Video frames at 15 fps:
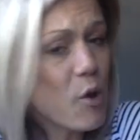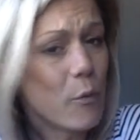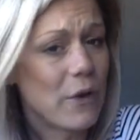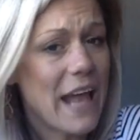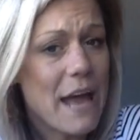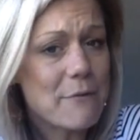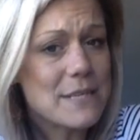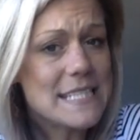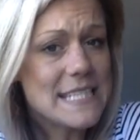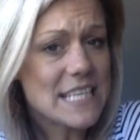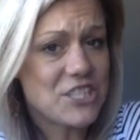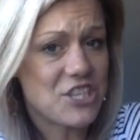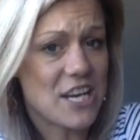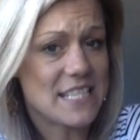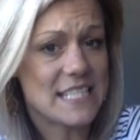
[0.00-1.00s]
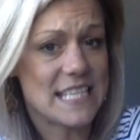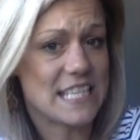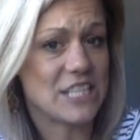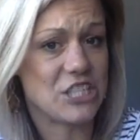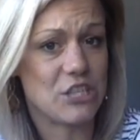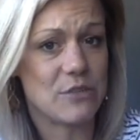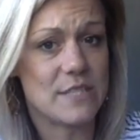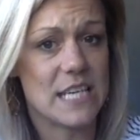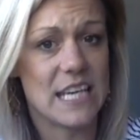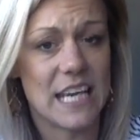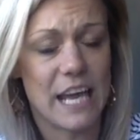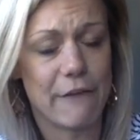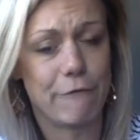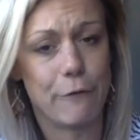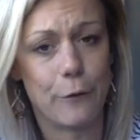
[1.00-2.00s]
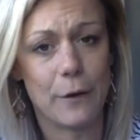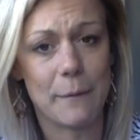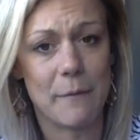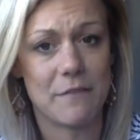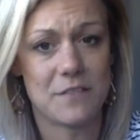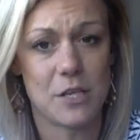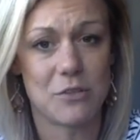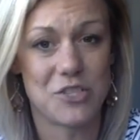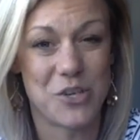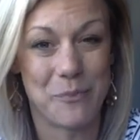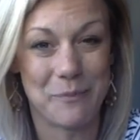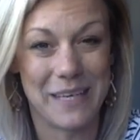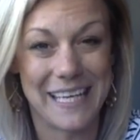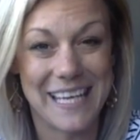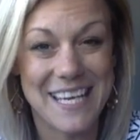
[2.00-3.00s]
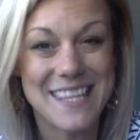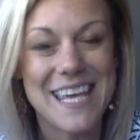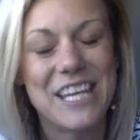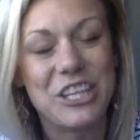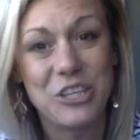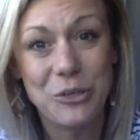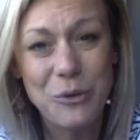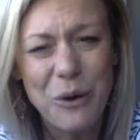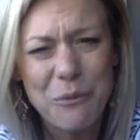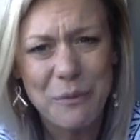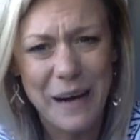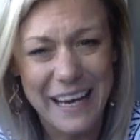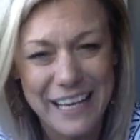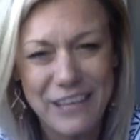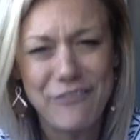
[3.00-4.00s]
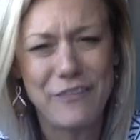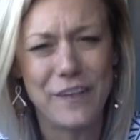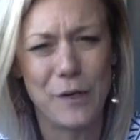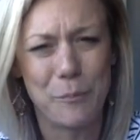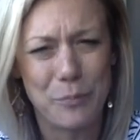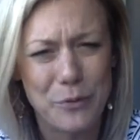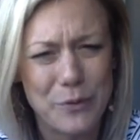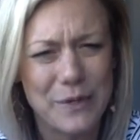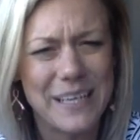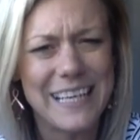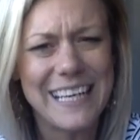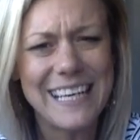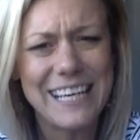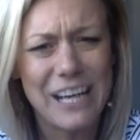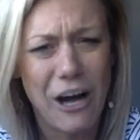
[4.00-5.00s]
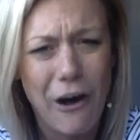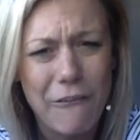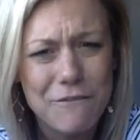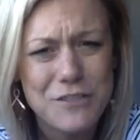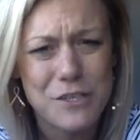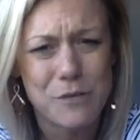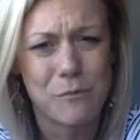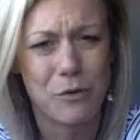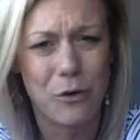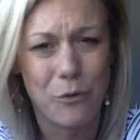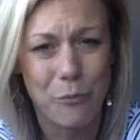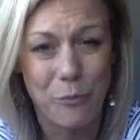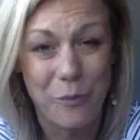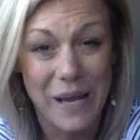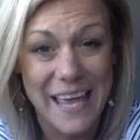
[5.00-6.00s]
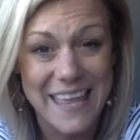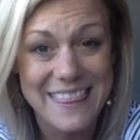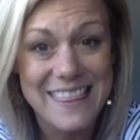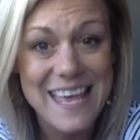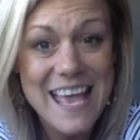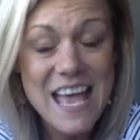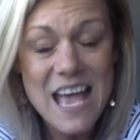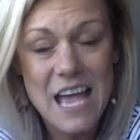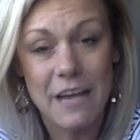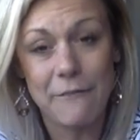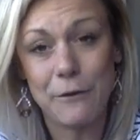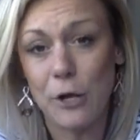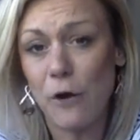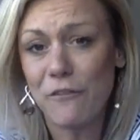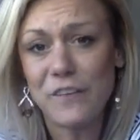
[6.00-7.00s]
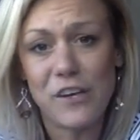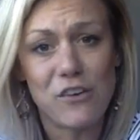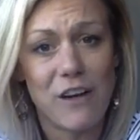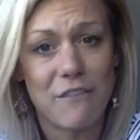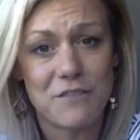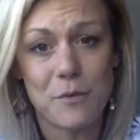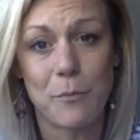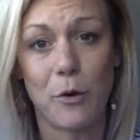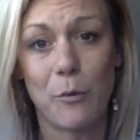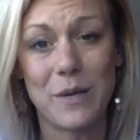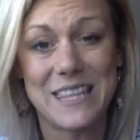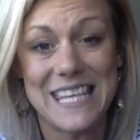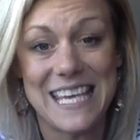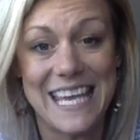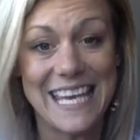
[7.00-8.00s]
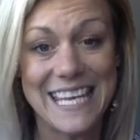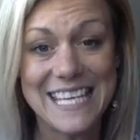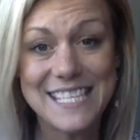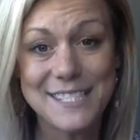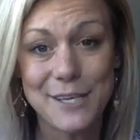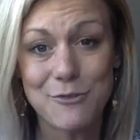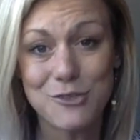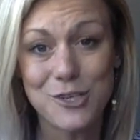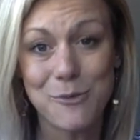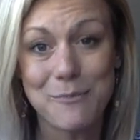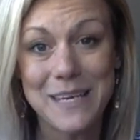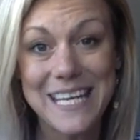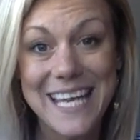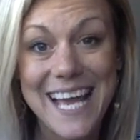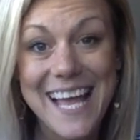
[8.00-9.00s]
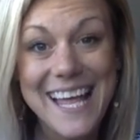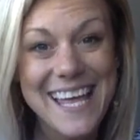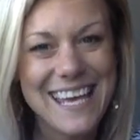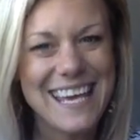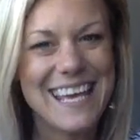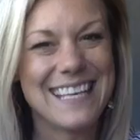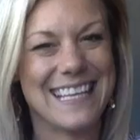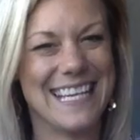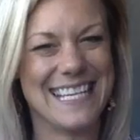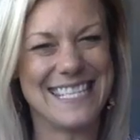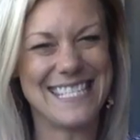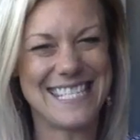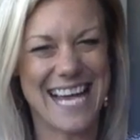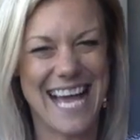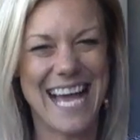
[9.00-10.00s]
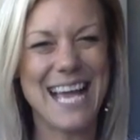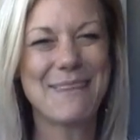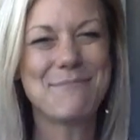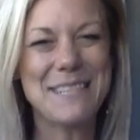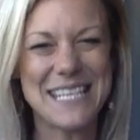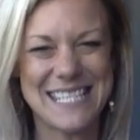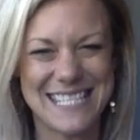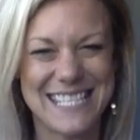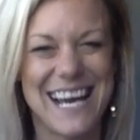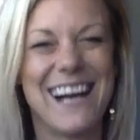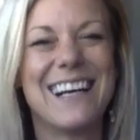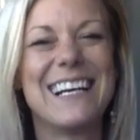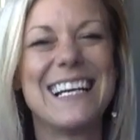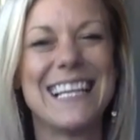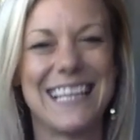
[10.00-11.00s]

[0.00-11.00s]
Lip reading: what I would suggest is using a form of social media that you already feel pretty comfortable with. And if you don't feel comfortable with any social media, then it's time to start